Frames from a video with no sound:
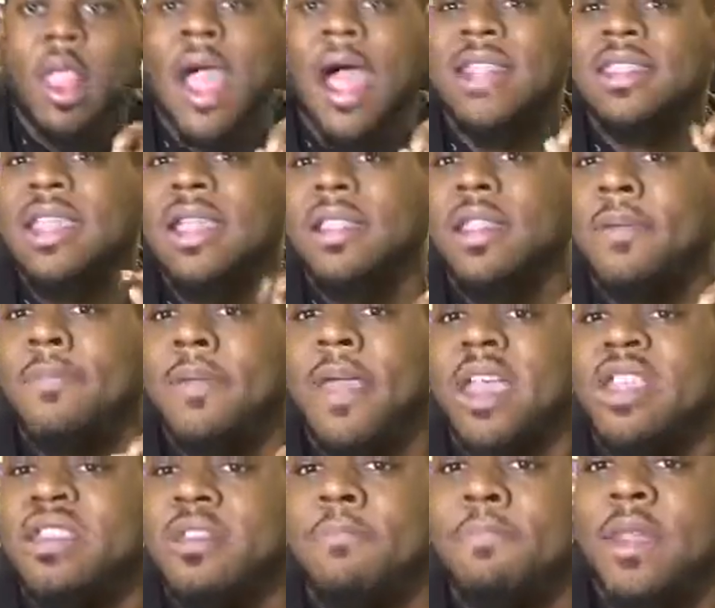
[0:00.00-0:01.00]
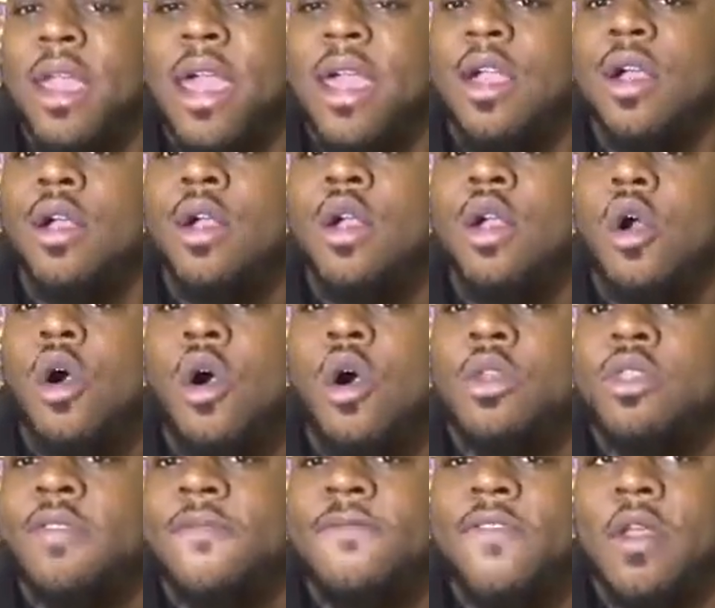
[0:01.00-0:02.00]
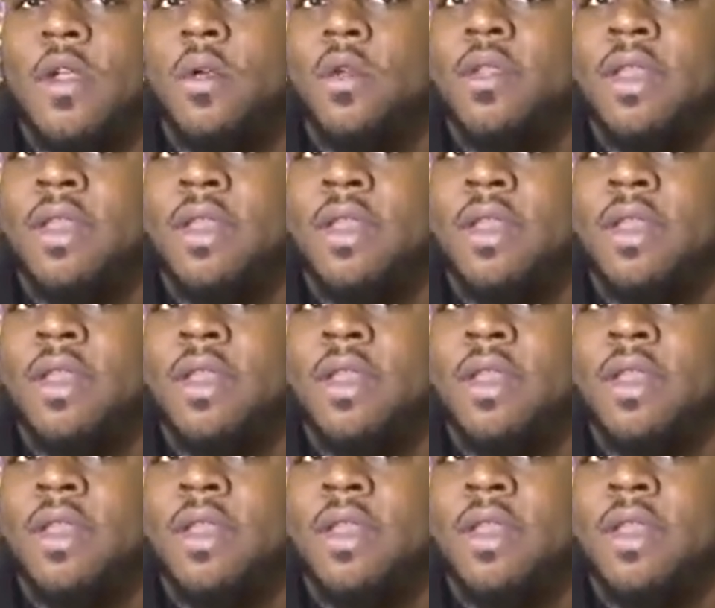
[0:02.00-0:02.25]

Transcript: I think the best player on the field,